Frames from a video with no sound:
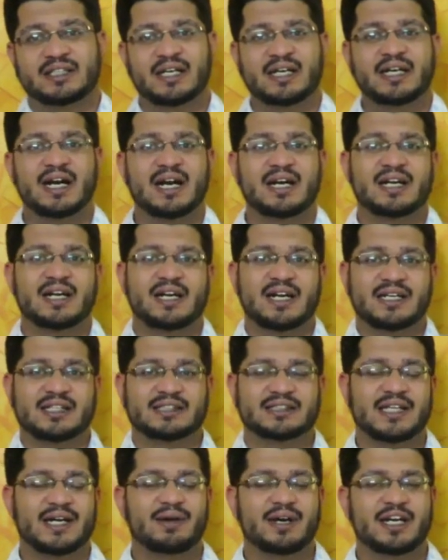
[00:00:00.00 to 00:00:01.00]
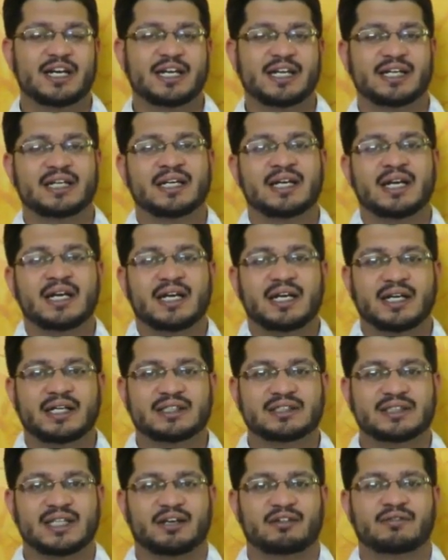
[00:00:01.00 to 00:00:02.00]
370
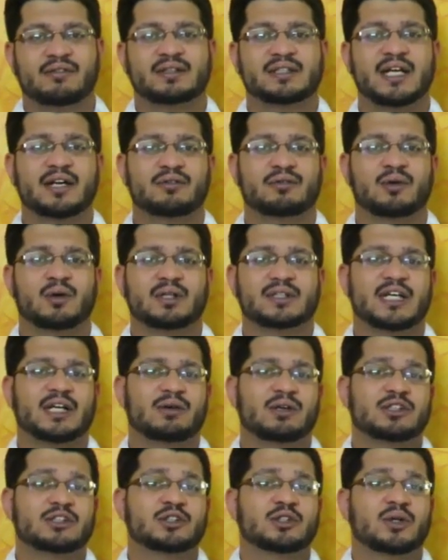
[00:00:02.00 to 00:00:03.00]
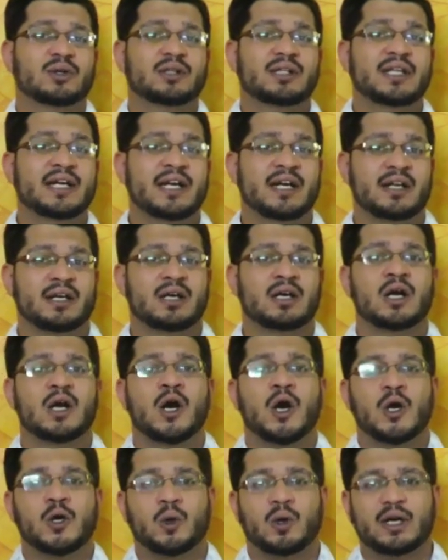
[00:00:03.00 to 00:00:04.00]
itself. Therefore, there was no need
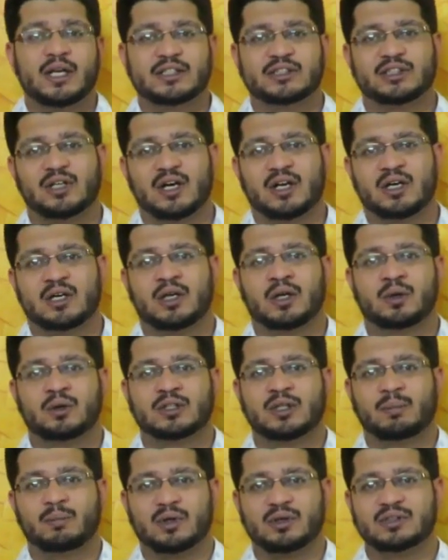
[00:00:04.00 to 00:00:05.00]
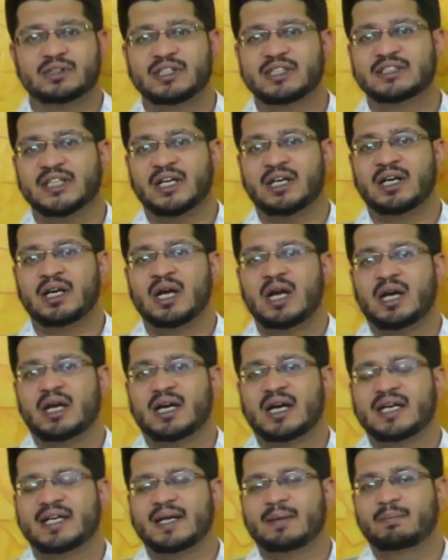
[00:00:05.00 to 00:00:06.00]
to resort to the procedure
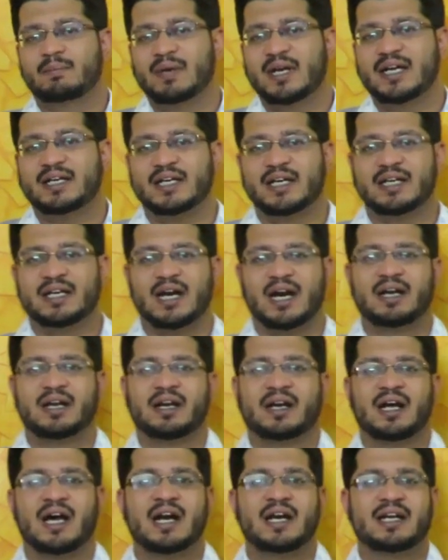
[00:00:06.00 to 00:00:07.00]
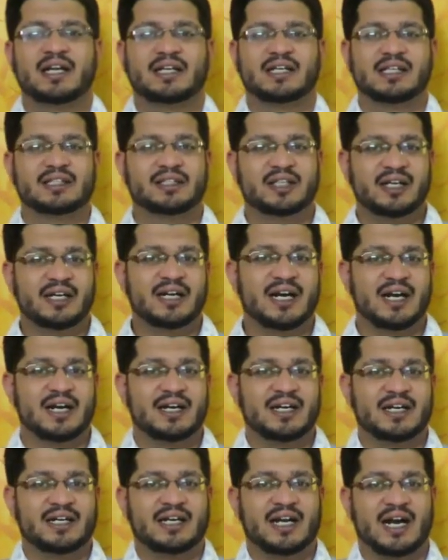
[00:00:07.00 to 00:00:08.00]
contemplated under Article
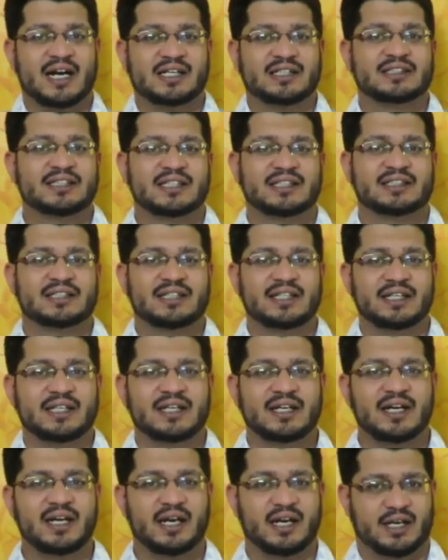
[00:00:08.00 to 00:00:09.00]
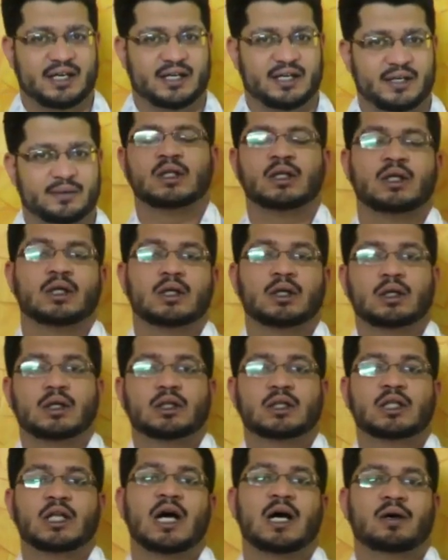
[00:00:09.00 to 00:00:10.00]
368.
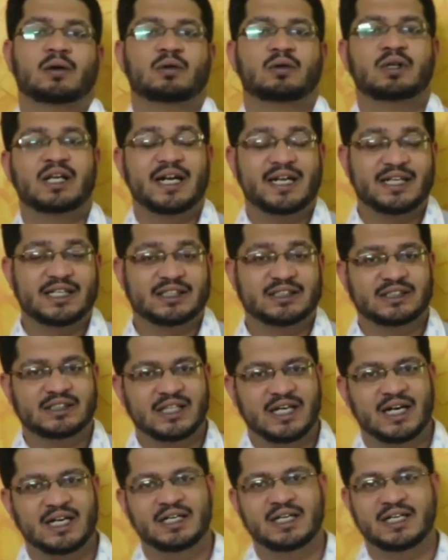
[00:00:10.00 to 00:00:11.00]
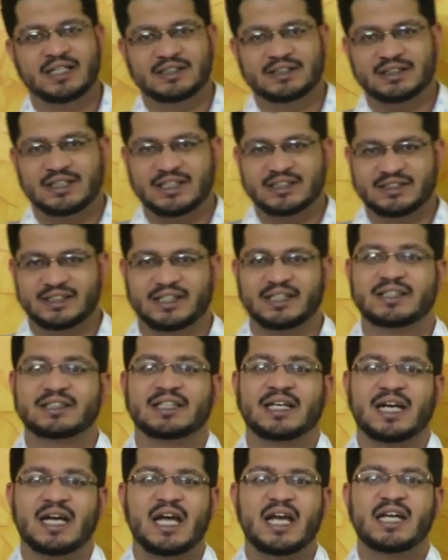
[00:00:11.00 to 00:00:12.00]
Now, let us start discussing
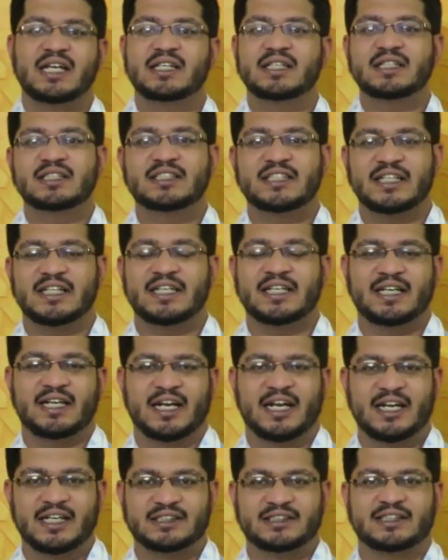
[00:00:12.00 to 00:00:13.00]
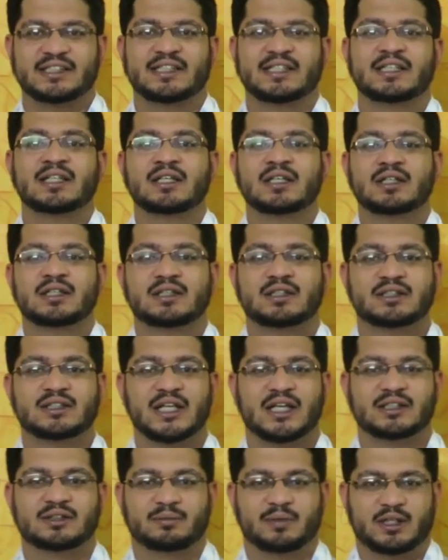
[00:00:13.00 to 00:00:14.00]
the NJAC
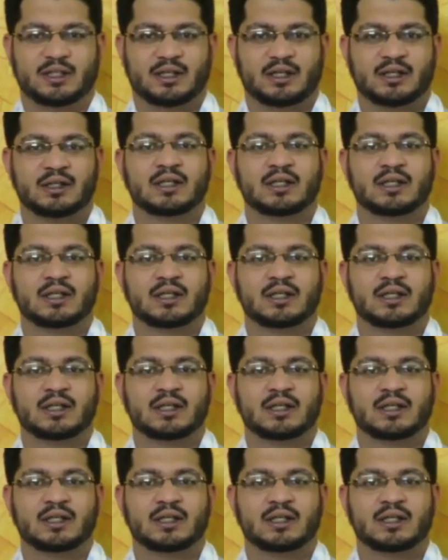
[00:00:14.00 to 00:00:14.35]
judgment.